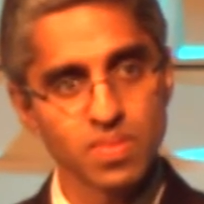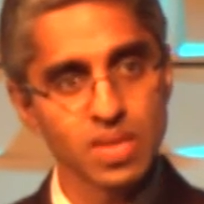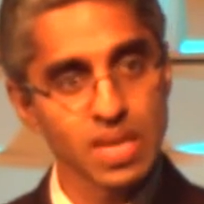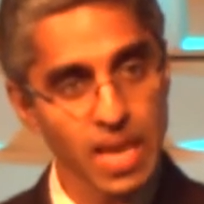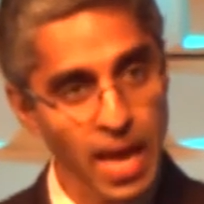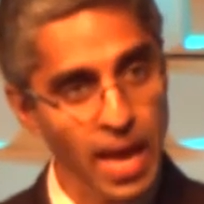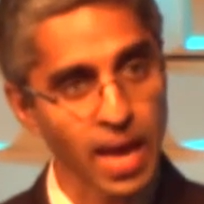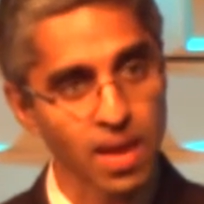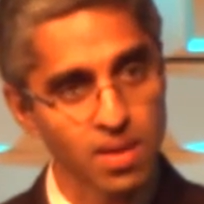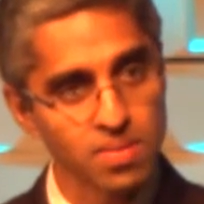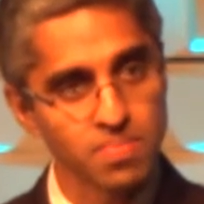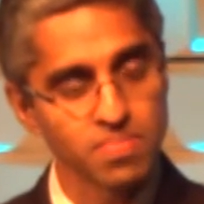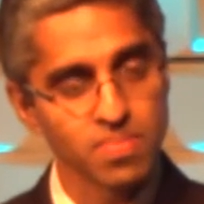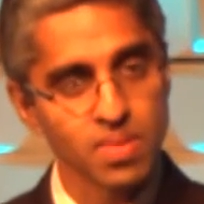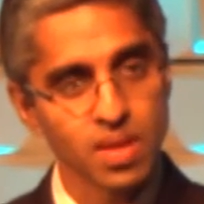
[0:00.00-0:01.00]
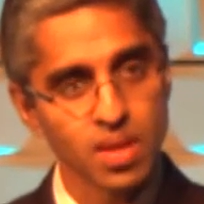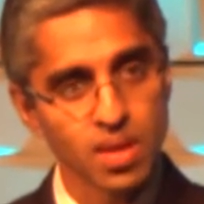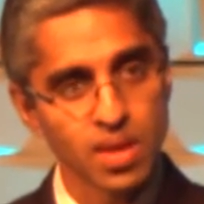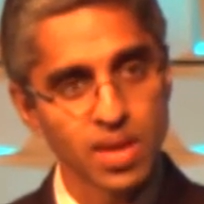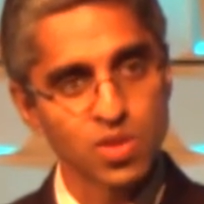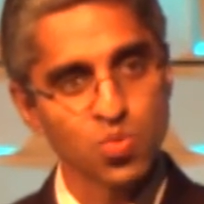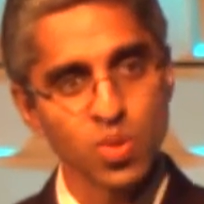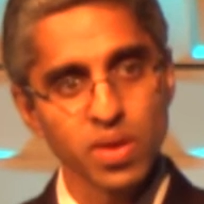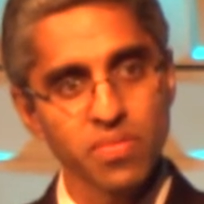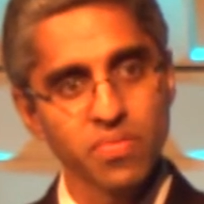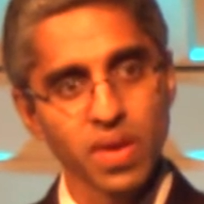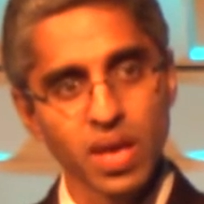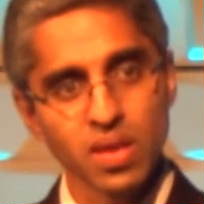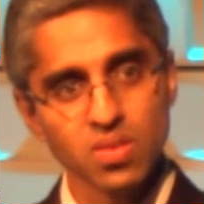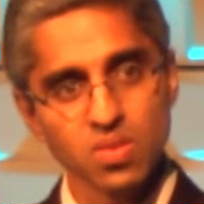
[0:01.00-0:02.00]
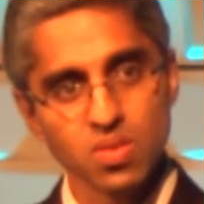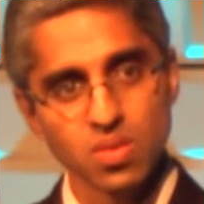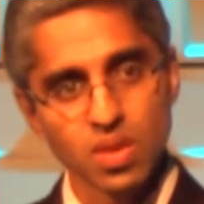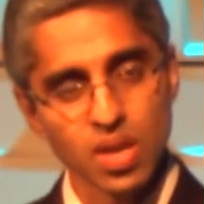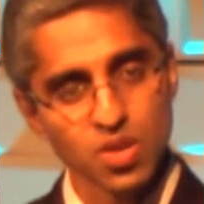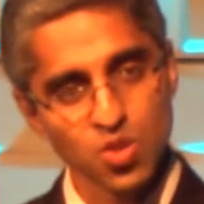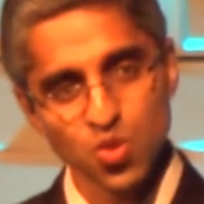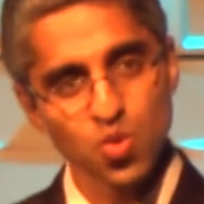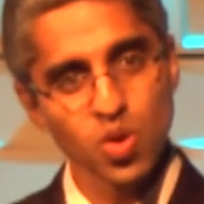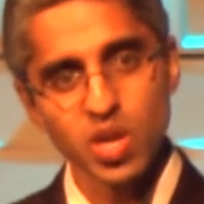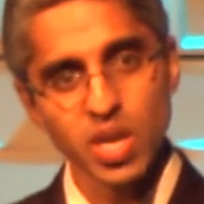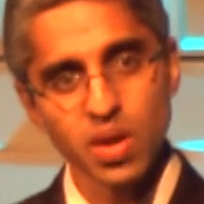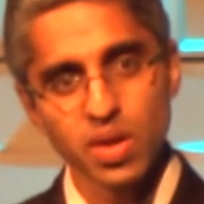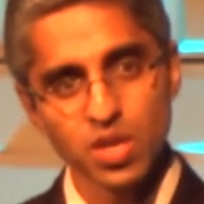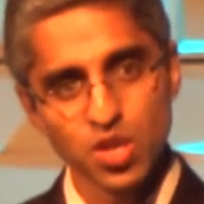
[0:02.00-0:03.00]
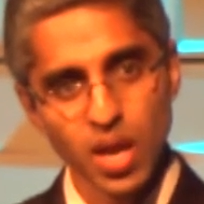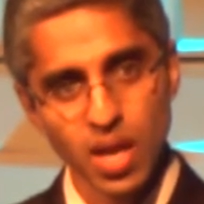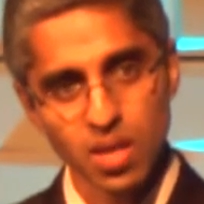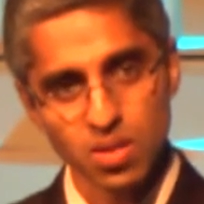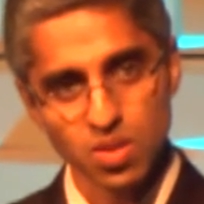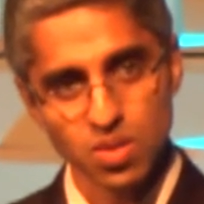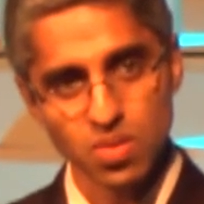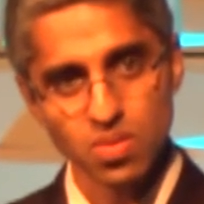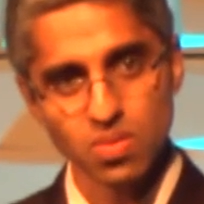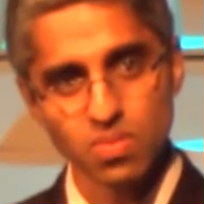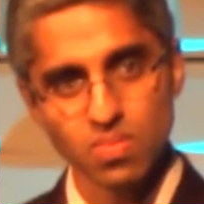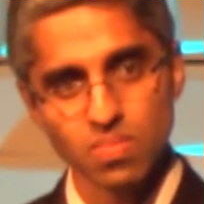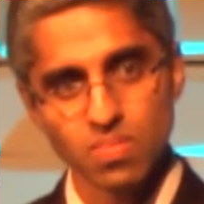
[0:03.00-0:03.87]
today, as we face extraordinary challenges